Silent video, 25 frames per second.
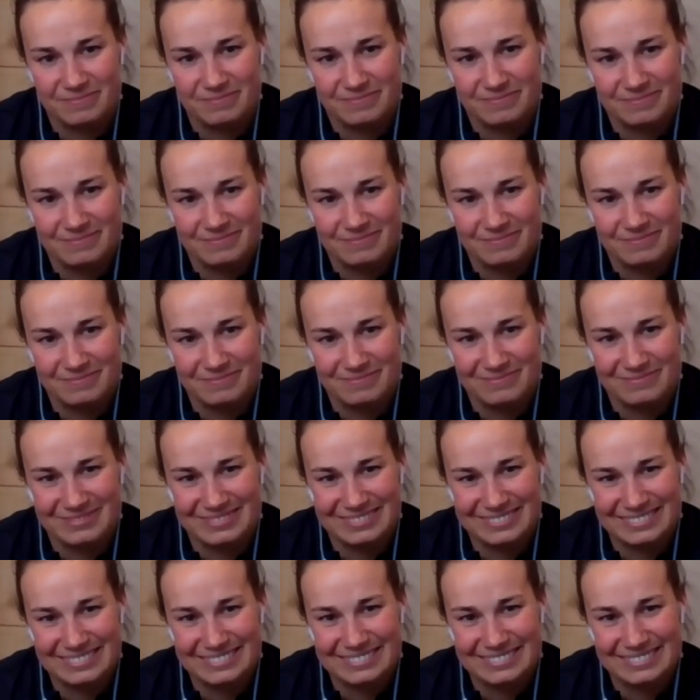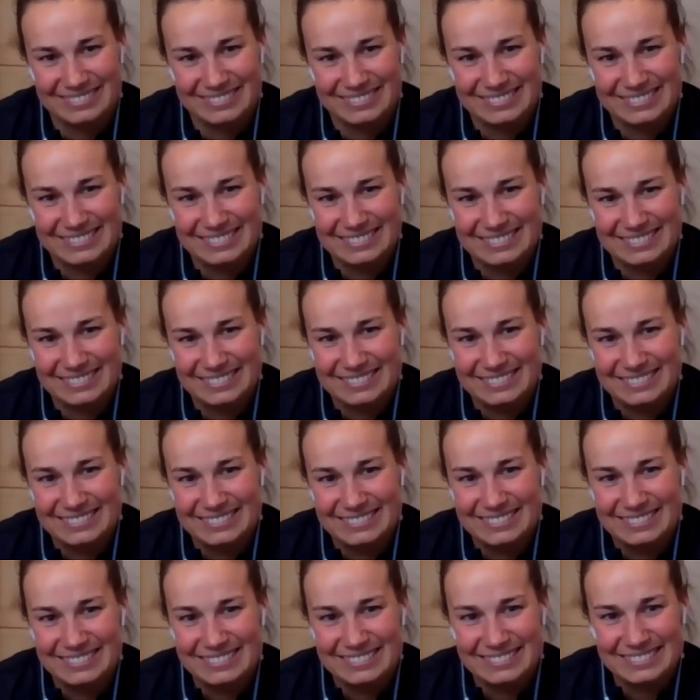
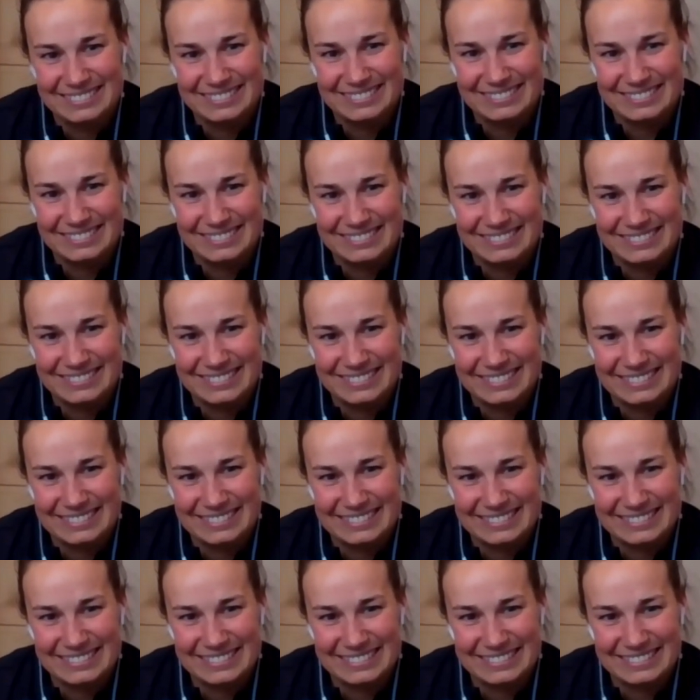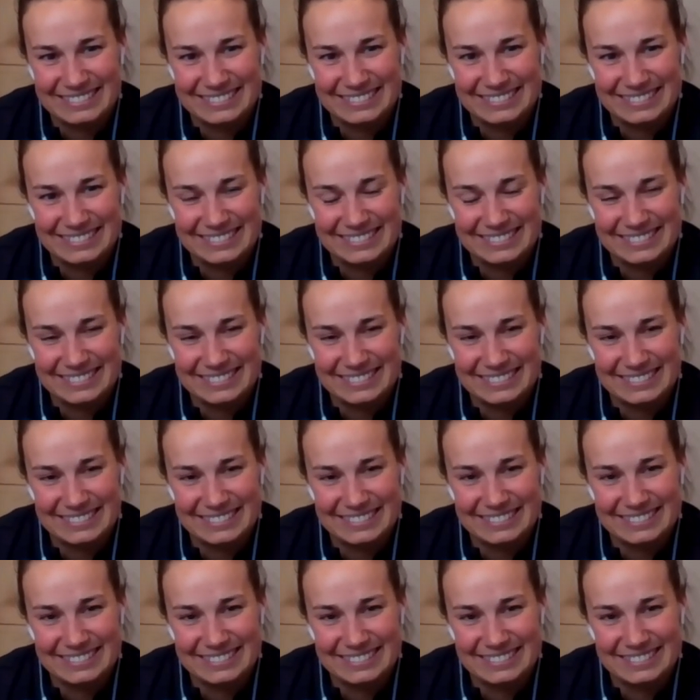
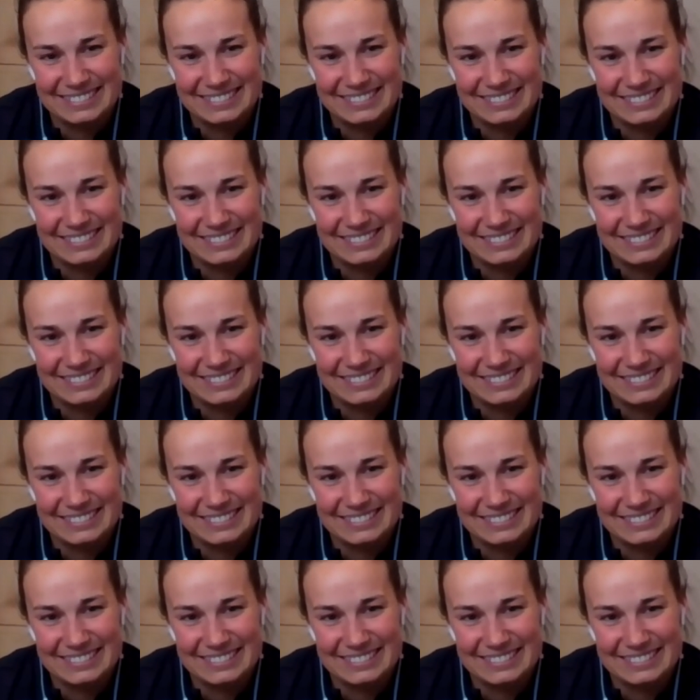(not speaking)